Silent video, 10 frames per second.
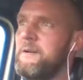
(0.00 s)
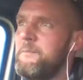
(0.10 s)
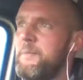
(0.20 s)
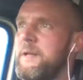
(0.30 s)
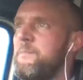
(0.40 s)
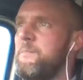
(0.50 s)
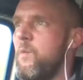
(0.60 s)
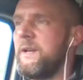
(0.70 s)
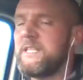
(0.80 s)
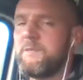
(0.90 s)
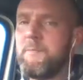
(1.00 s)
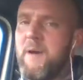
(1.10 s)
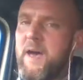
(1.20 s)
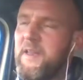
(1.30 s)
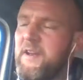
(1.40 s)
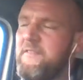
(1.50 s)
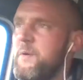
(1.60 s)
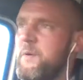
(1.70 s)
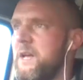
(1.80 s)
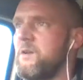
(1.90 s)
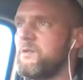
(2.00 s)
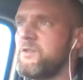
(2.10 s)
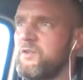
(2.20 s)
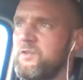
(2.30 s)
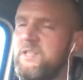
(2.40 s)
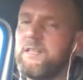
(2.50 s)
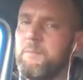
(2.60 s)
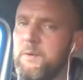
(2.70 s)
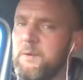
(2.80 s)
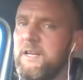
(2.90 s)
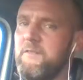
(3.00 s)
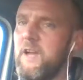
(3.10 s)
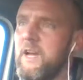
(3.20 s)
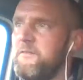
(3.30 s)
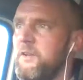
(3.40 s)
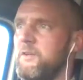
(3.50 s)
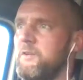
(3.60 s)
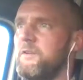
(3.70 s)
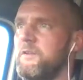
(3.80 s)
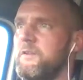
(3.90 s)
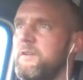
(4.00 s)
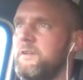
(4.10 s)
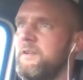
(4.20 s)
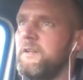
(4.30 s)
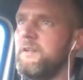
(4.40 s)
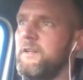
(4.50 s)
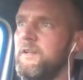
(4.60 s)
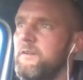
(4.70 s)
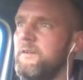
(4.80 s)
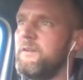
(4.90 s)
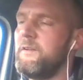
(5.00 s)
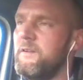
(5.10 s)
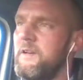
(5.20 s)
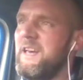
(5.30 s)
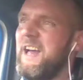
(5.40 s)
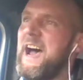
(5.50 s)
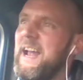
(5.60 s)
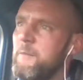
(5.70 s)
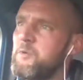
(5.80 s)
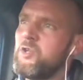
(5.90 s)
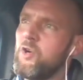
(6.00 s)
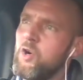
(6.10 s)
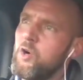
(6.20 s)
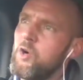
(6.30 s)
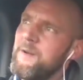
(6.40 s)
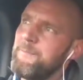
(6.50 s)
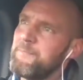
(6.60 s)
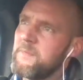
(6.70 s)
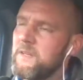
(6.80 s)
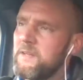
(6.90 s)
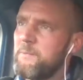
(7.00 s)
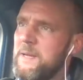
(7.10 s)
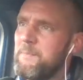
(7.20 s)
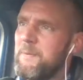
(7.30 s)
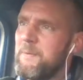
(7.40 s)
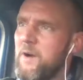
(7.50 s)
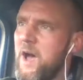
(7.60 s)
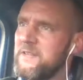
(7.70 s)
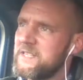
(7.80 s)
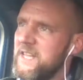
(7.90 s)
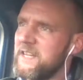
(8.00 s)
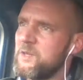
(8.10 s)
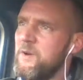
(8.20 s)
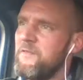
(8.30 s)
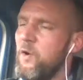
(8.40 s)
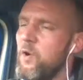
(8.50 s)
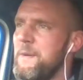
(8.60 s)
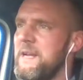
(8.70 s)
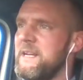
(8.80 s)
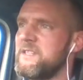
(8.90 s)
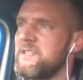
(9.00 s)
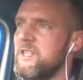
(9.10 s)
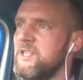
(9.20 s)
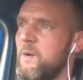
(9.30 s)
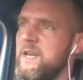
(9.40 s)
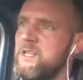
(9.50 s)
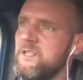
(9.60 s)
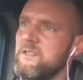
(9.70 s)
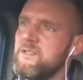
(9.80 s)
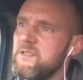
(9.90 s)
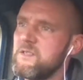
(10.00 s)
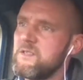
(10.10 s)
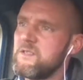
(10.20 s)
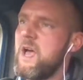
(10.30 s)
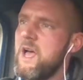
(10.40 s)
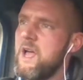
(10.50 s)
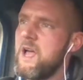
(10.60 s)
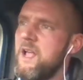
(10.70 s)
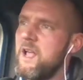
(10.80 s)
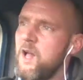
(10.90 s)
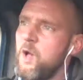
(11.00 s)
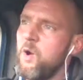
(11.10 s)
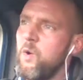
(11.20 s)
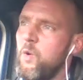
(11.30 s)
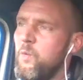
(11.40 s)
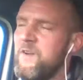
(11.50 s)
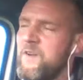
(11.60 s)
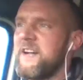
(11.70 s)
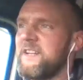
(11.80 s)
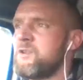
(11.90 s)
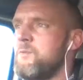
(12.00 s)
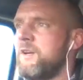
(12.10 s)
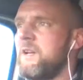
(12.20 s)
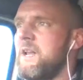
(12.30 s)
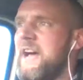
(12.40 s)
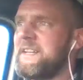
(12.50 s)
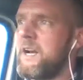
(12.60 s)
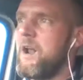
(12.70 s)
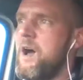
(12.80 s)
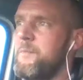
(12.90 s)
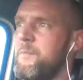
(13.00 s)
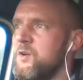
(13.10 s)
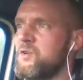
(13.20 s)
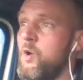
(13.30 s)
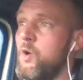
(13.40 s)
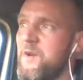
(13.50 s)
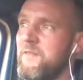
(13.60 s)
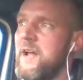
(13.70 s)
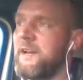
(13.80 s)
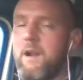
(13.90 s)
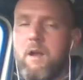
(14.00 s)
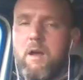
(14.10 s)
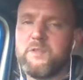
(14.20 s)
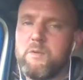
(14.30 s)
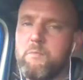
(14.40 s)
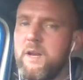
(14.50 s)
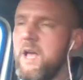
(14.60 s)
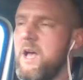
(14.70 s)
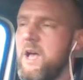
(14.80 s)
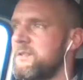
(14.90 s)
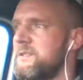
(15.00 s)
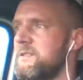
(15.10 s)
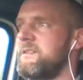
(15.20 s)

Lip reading: people are wanting to be better than everybody else, and you'll stick the boot in if you have to. You know, and I'm sure people in the private sector, we've all been in situations where we've had someone ladder climb us, or we've ladder climbed somebody else.